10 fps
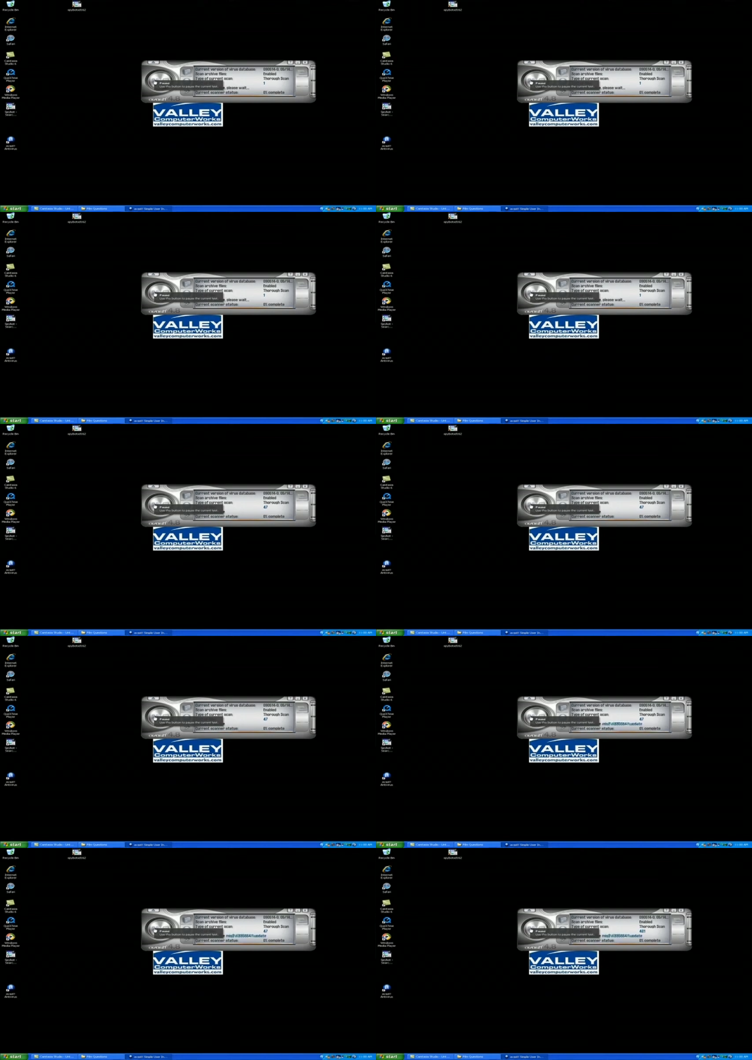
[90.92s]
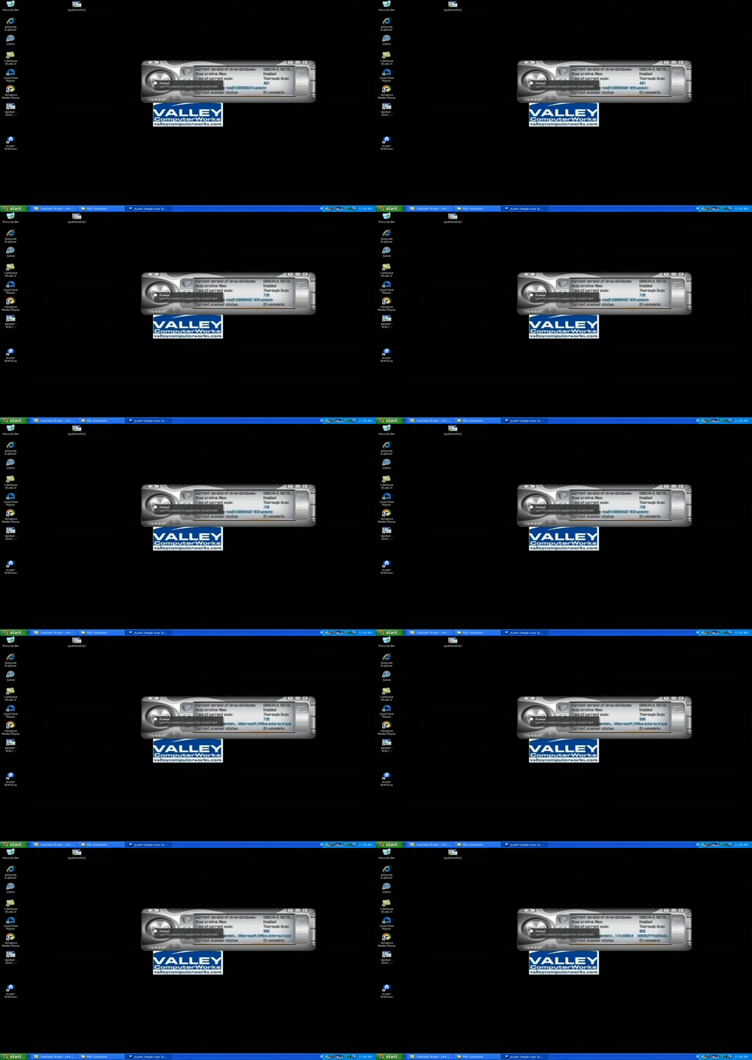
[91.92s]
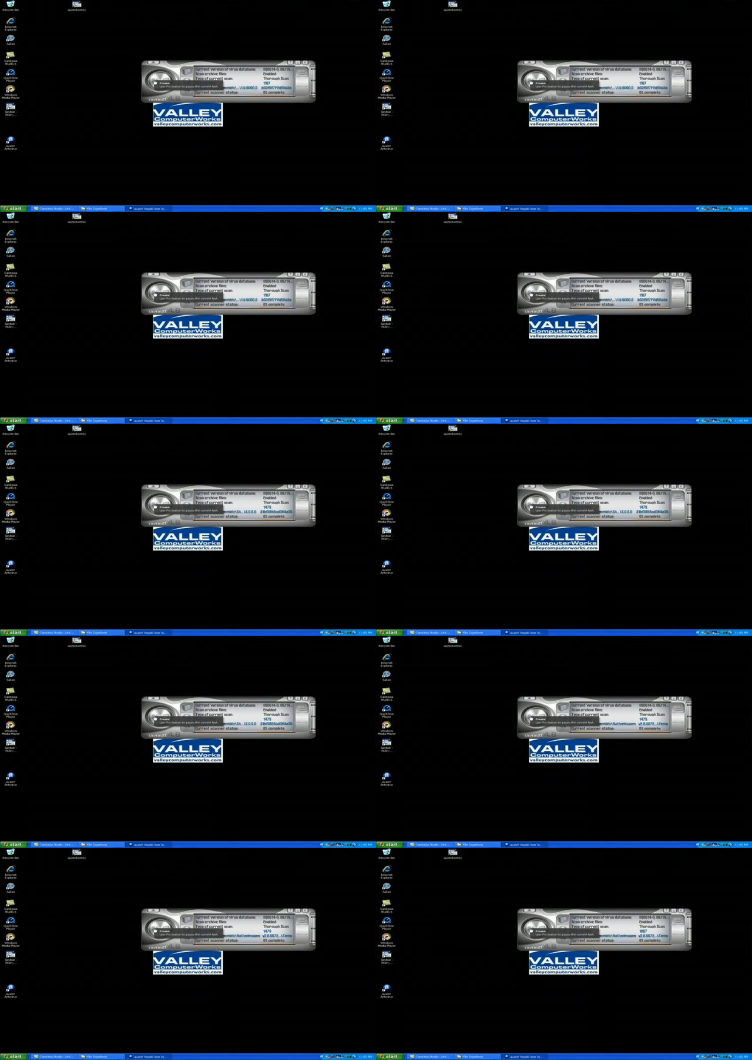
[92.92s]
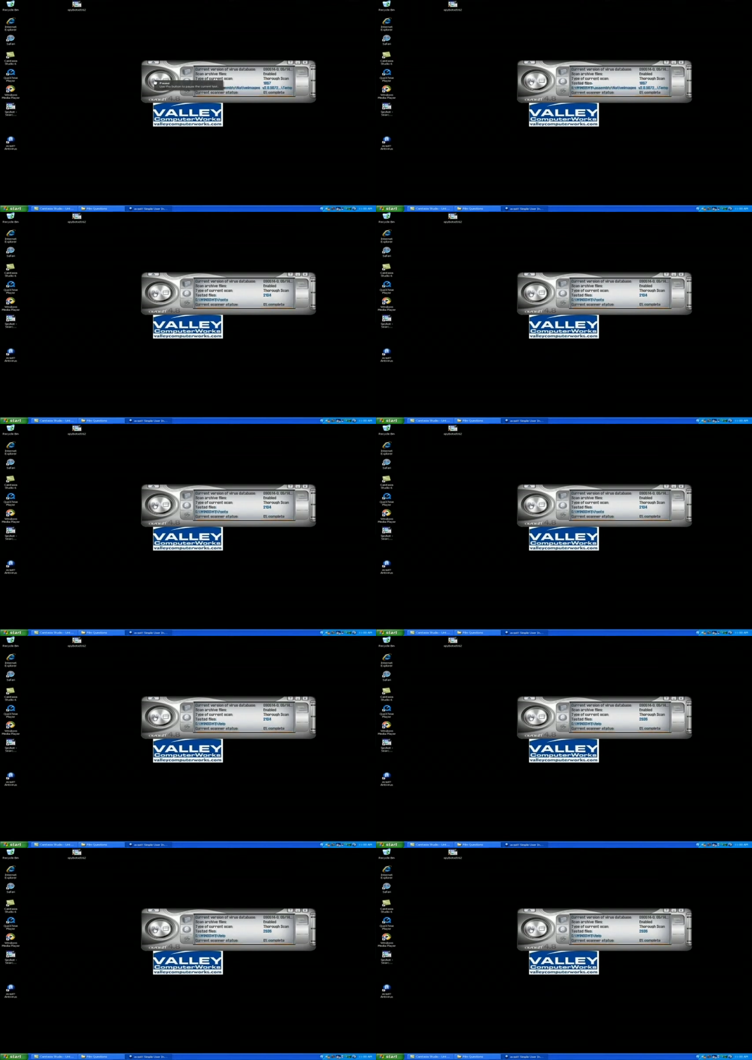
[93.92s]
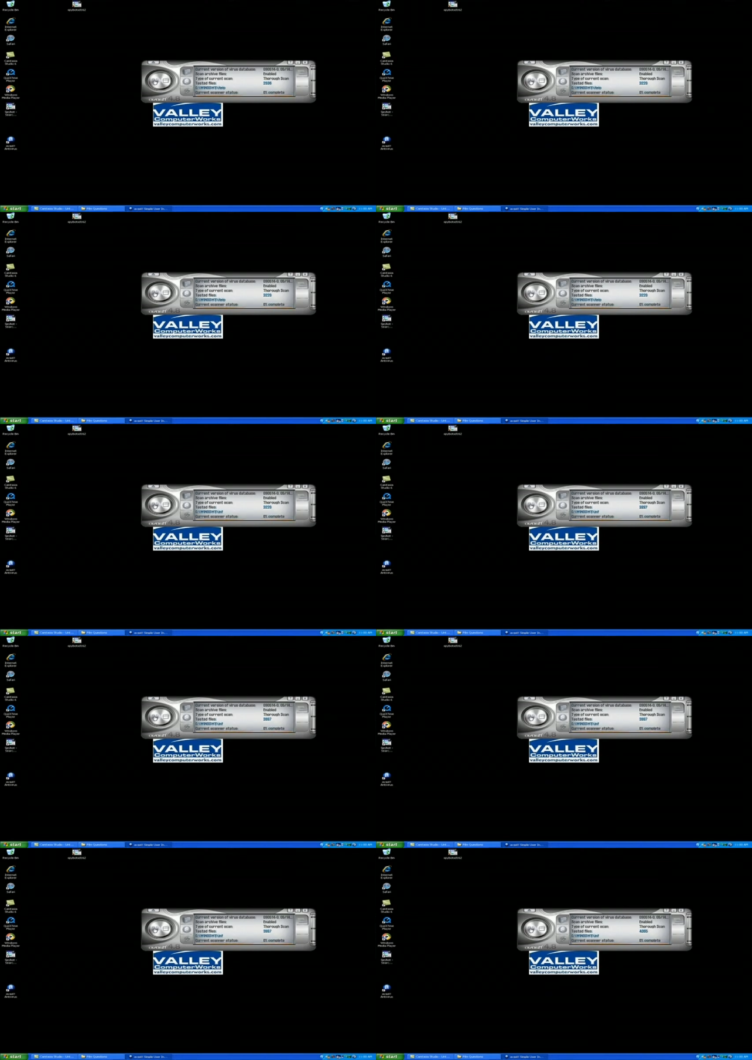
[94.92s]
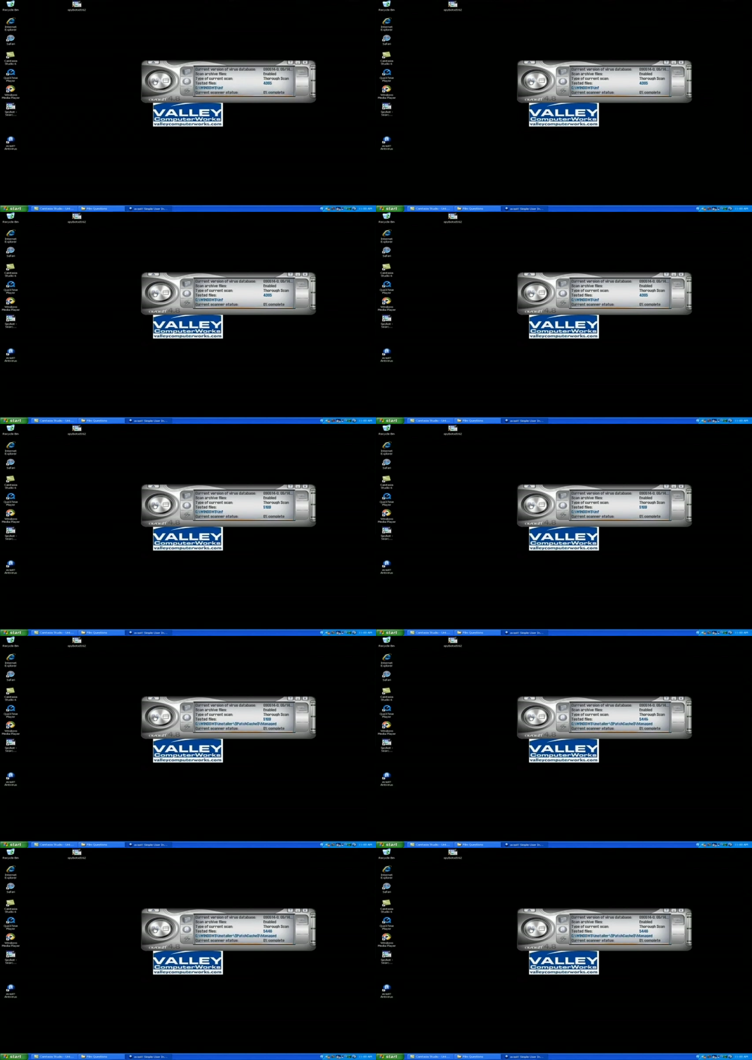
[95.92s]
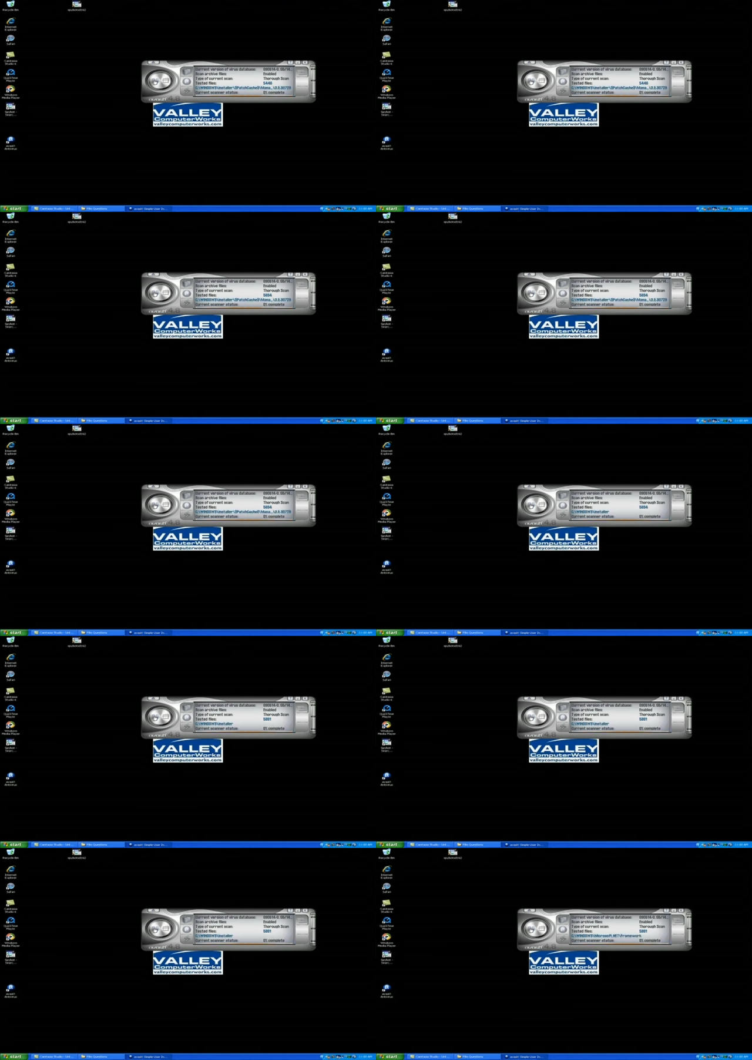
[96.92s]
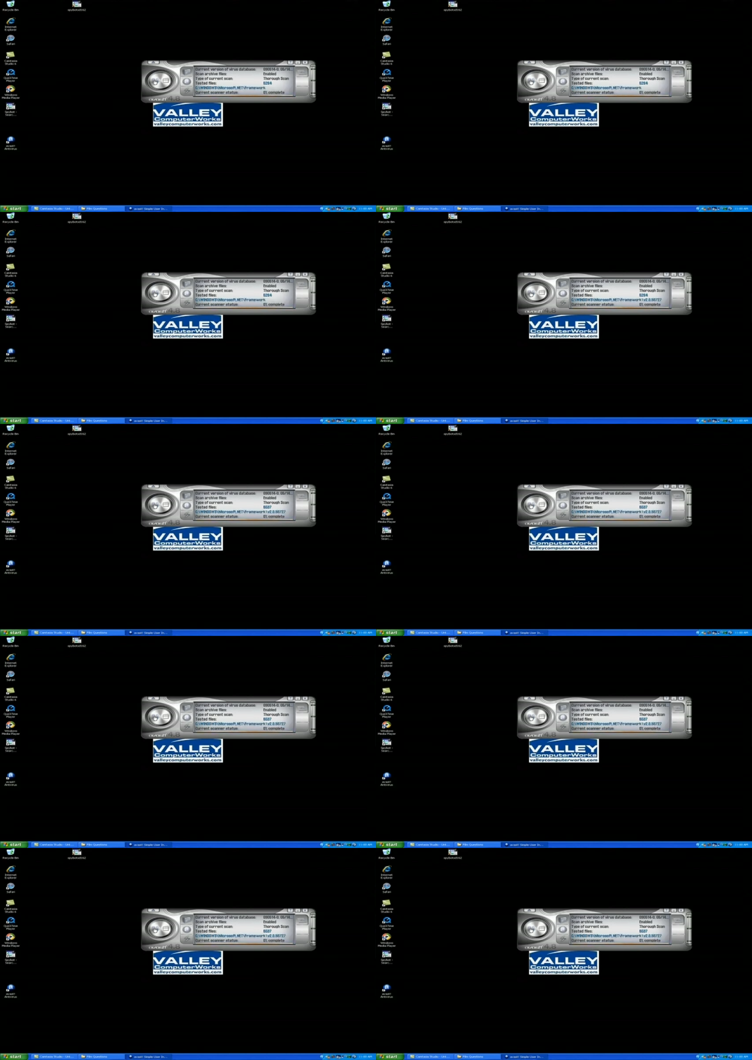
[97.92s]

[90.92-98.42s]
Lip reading: [unreadable: no face in view]